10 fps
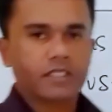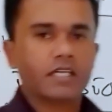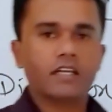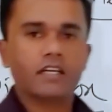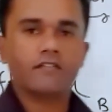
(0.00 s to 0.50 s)

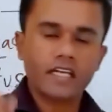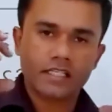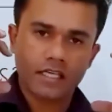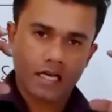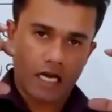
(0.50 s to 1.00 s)
definitely
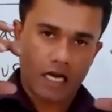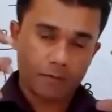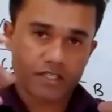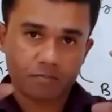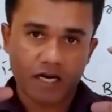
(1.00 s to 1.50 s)
the high
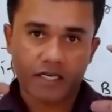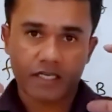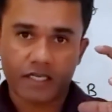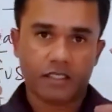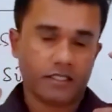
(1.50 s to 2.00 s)
pressure
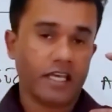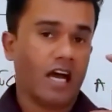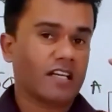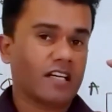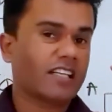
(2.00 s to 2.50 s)
particle, they are
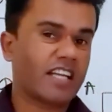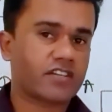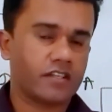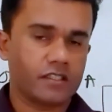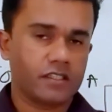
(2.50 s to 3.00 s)
under tension.